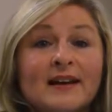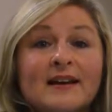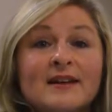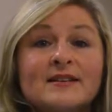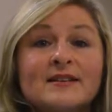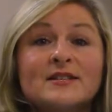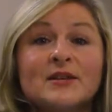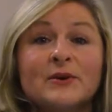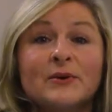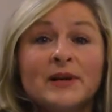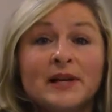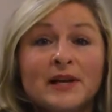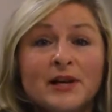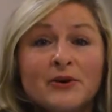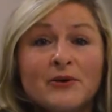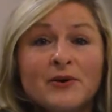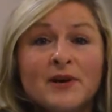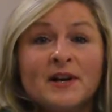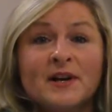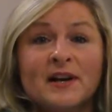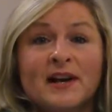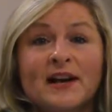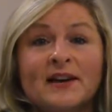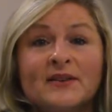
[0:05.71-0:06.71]
So here
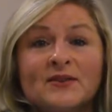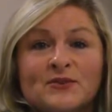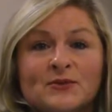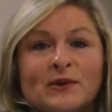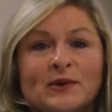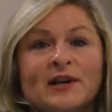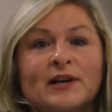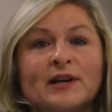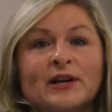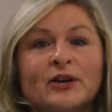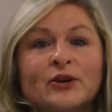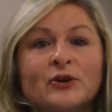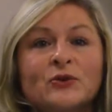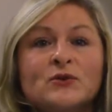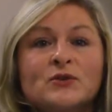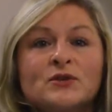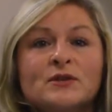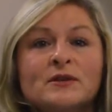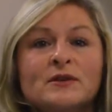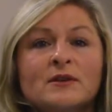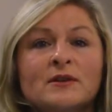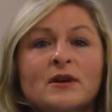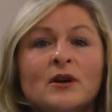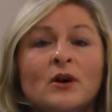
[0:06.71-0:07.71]
at X-Ray
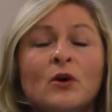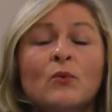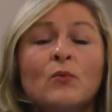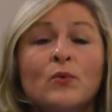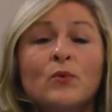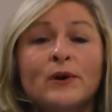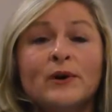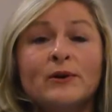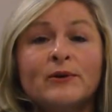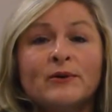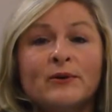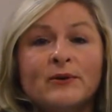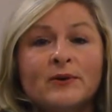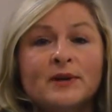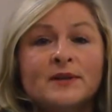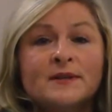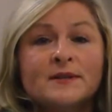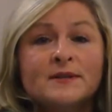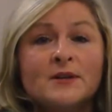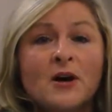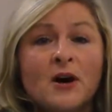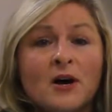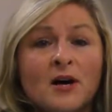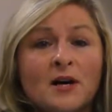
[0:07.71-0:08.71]
Coach, we are going
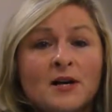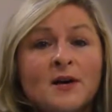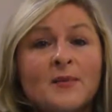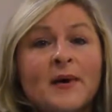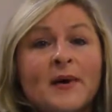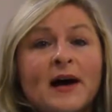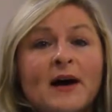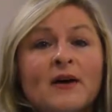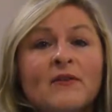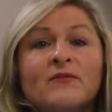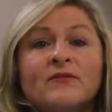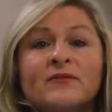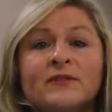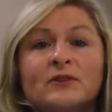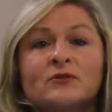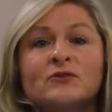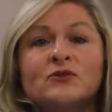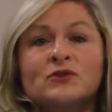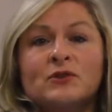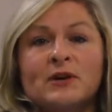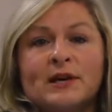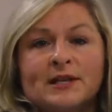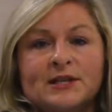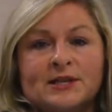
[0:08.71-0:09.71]
to talk about
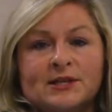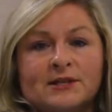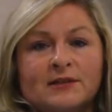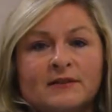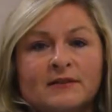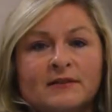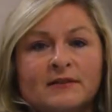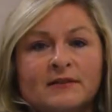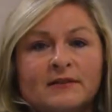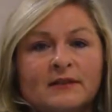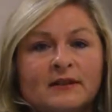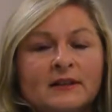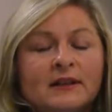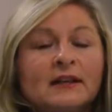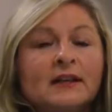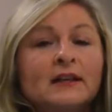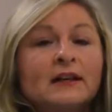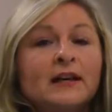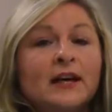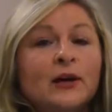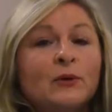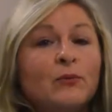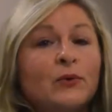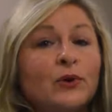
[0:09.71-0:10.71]
filtration.
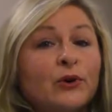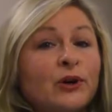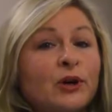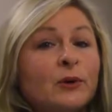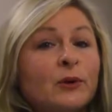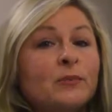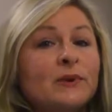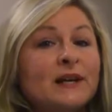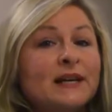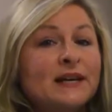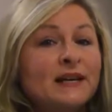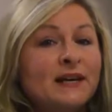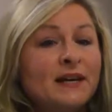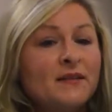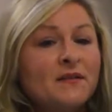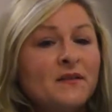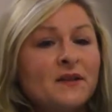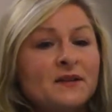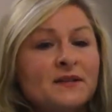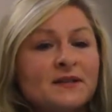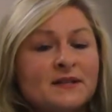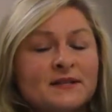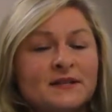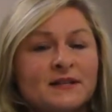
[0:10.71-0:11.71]
And we're going to begin
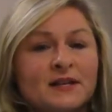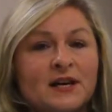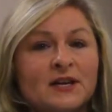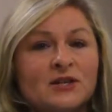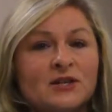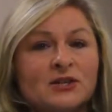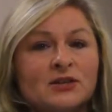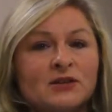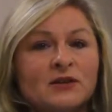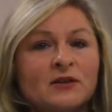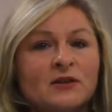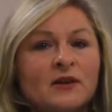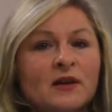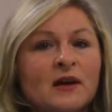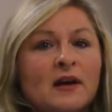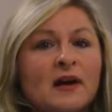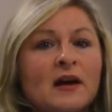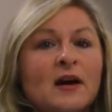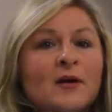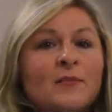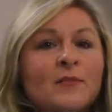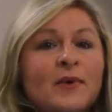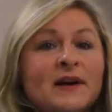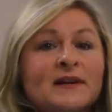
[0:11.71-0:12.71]
the discussion
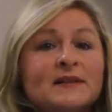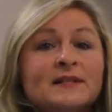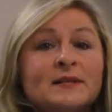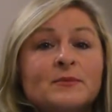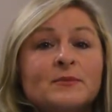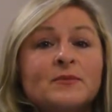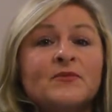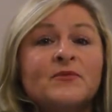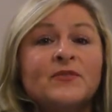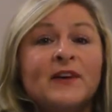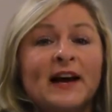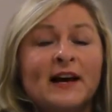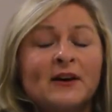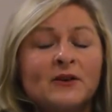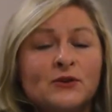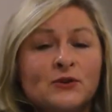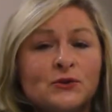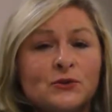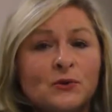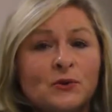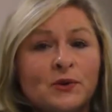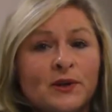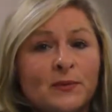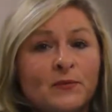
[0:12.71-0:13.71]
by some
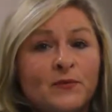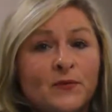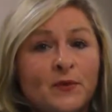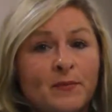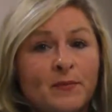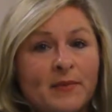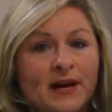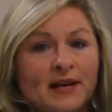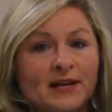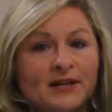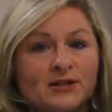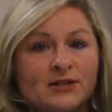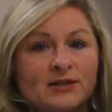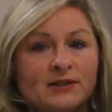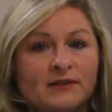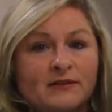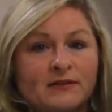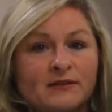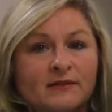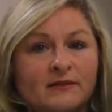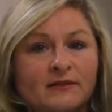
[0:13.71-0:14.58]
factual information.